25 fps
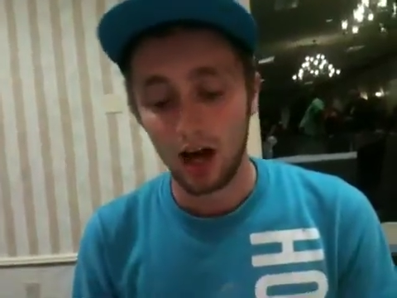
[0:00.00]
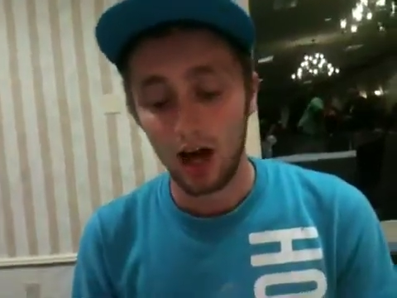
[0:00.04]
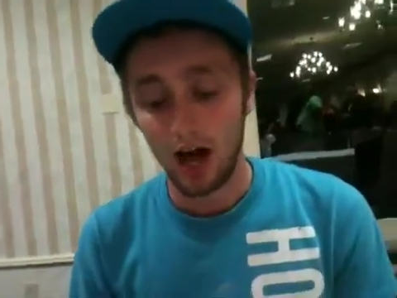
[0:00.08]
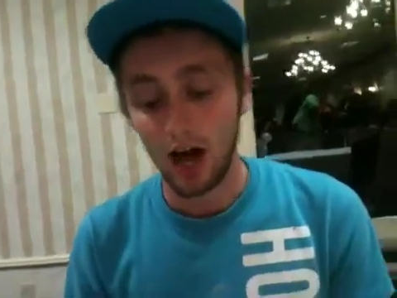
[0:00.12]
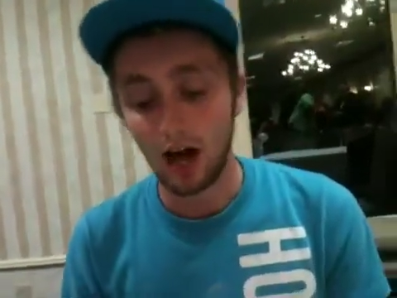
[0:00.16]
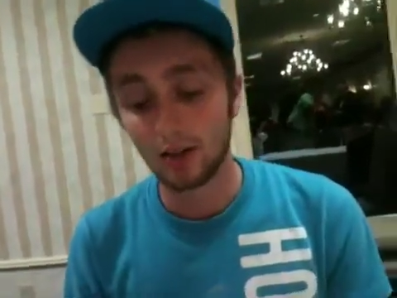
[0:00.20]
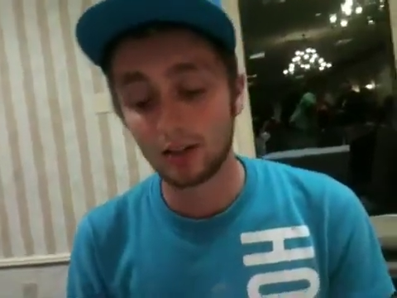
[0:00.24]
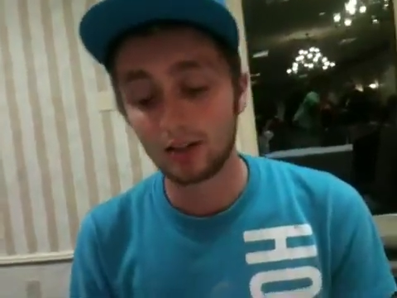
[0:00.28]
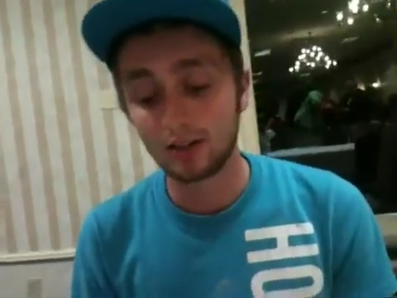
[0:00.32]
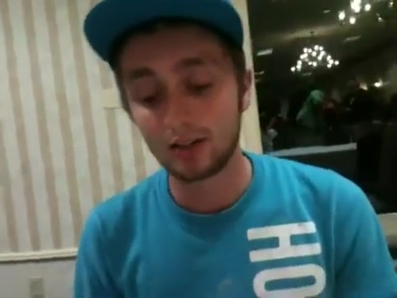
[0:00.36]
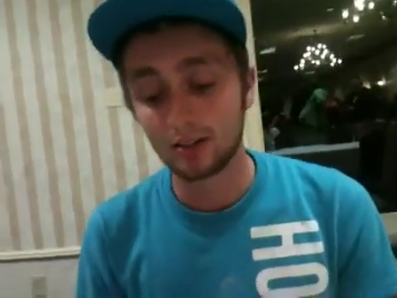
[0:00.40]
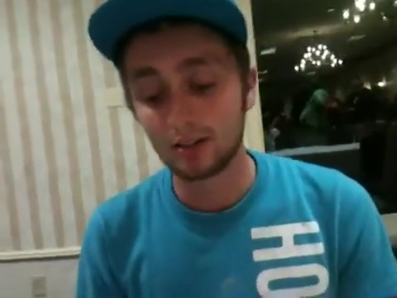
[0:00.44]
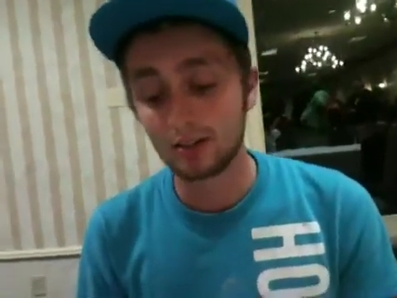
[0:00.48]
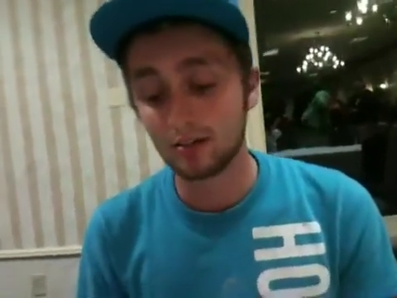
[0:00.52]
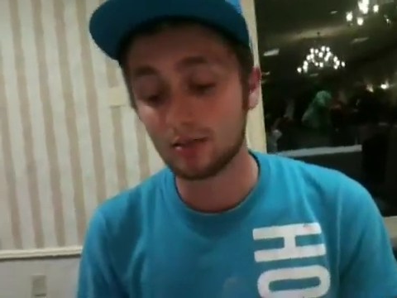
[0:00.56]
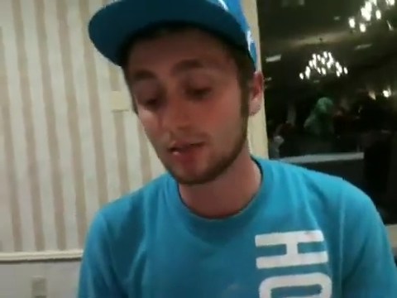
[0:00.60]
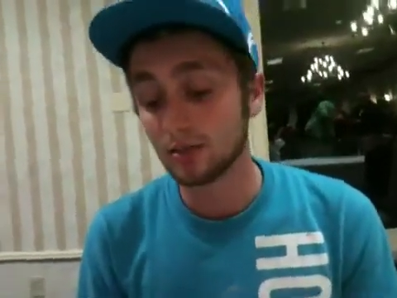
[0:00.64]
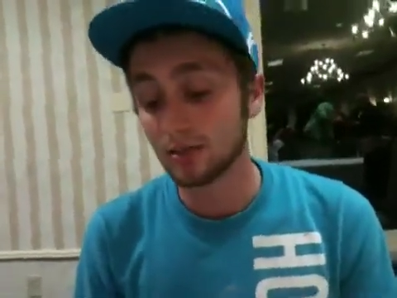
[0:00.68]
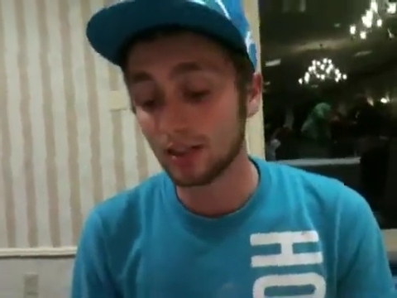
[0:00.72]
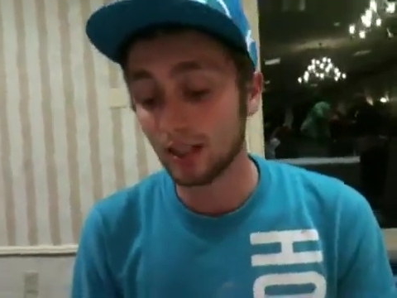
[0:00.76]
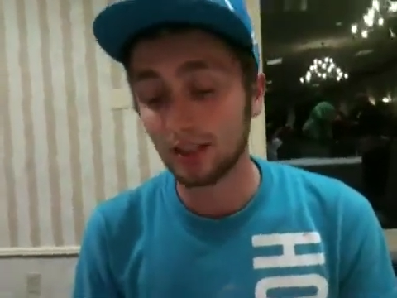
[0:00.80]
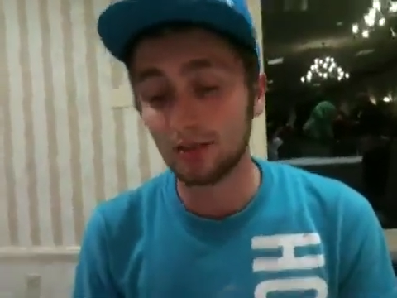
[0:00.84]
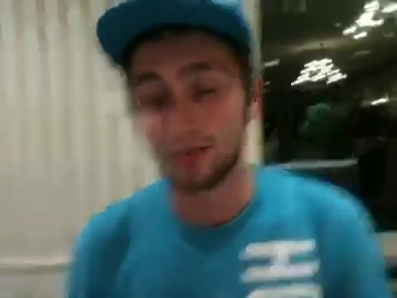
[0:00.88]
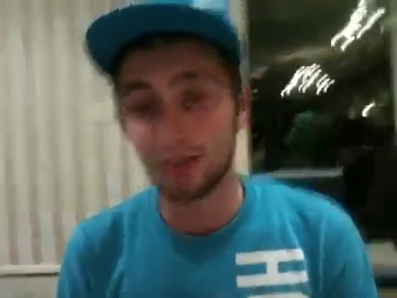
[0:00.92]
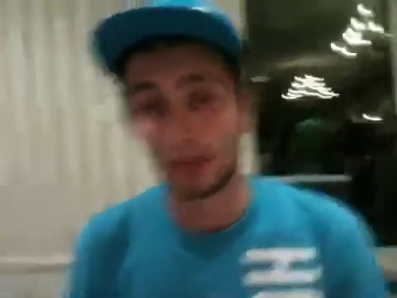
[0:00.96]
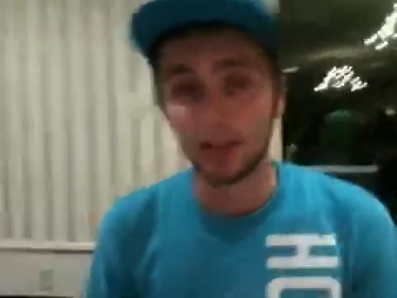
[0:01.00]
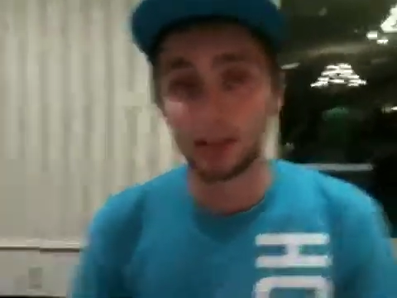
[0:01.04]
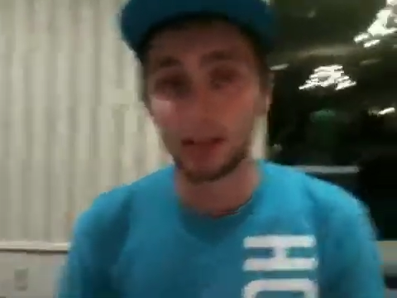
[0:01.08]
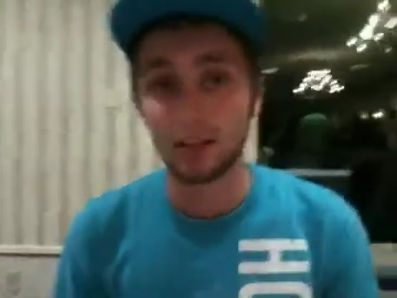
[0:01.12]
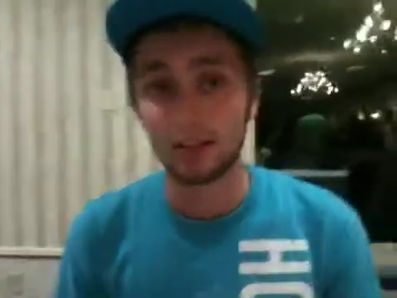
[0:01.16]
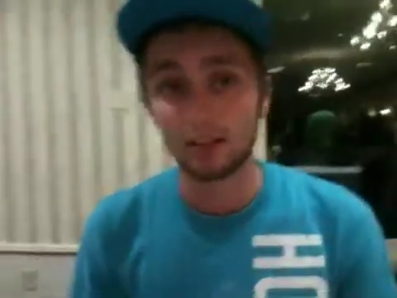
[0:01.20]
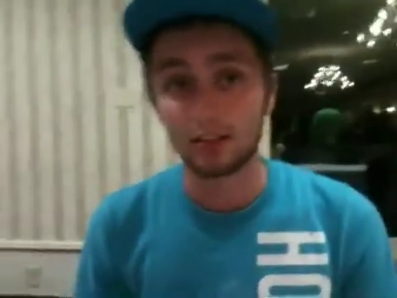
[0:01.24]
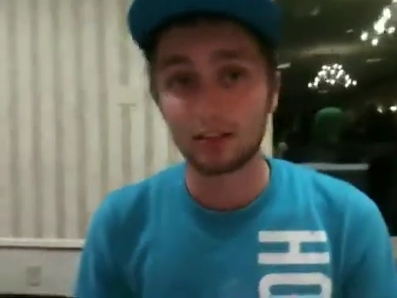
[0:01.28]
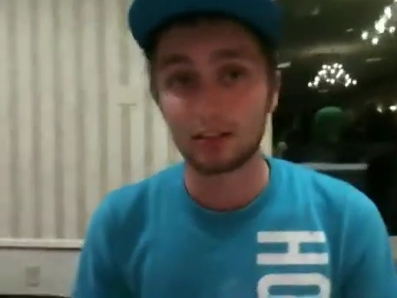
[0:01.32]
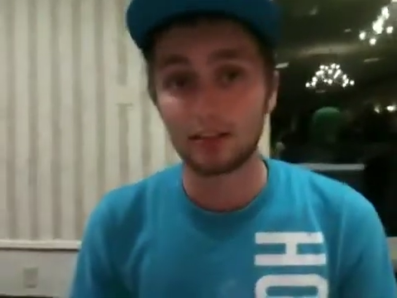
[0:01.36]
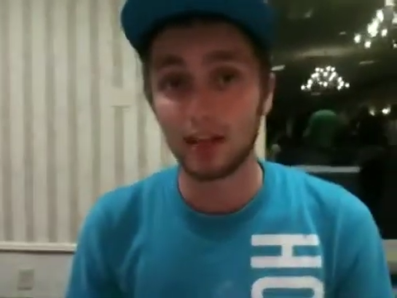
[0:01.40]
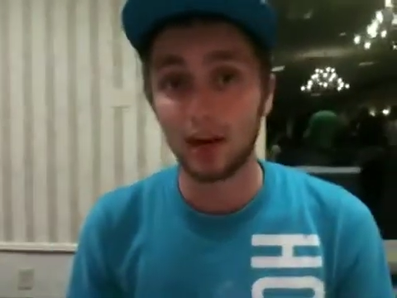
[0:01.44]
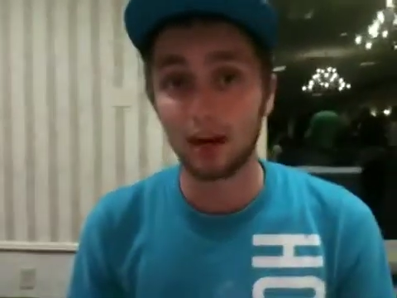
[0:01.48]
I'd leave it in,
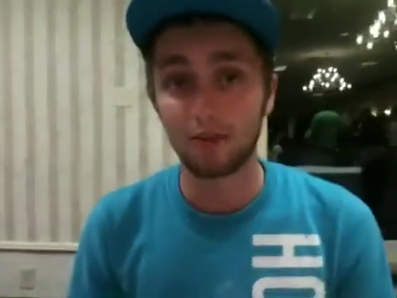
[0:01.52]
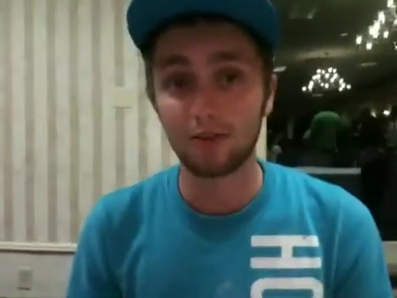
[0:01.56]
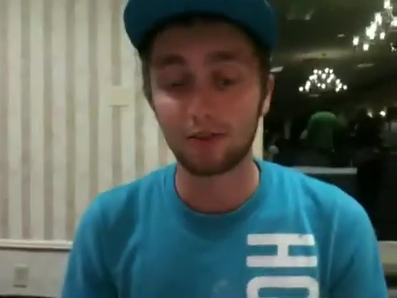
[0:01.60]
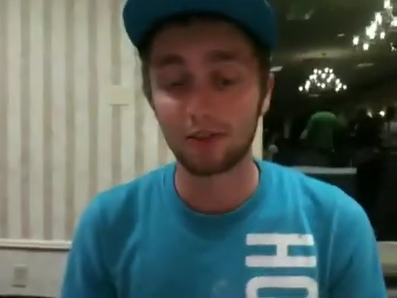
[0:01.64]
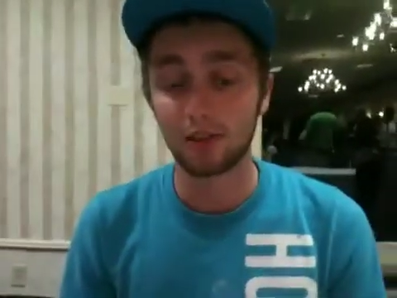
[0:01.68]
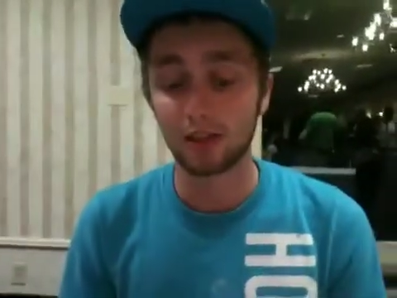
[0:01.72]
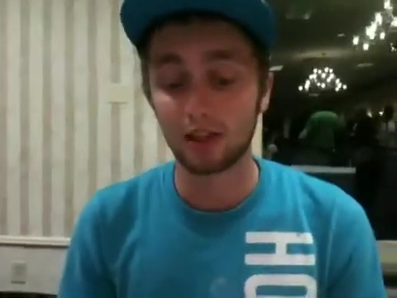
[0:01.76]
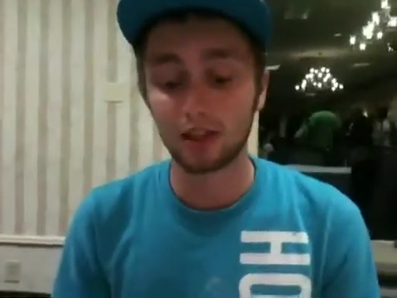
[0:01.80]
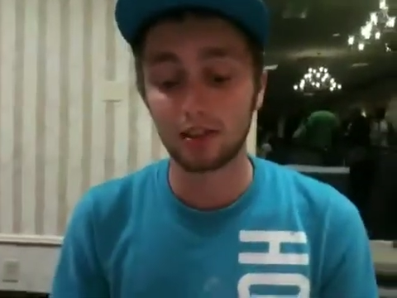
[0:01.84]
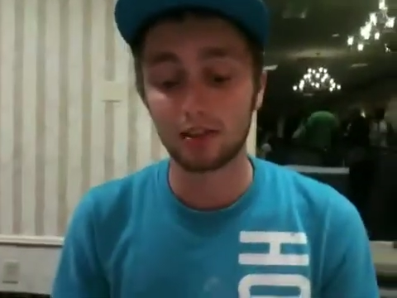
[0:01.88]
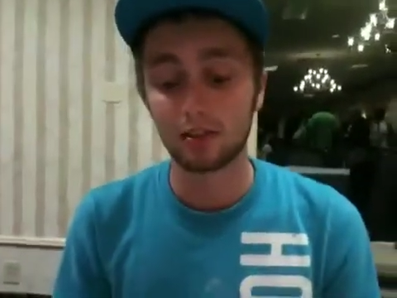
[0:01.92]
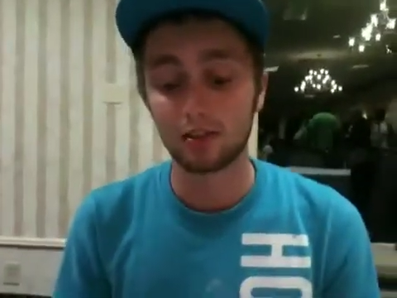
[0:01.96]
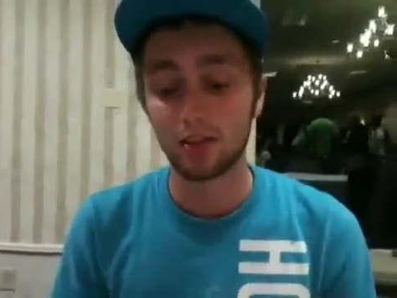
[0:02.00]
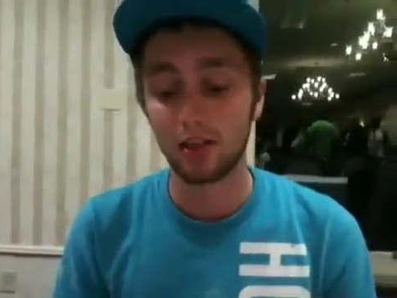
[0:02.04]
definitely.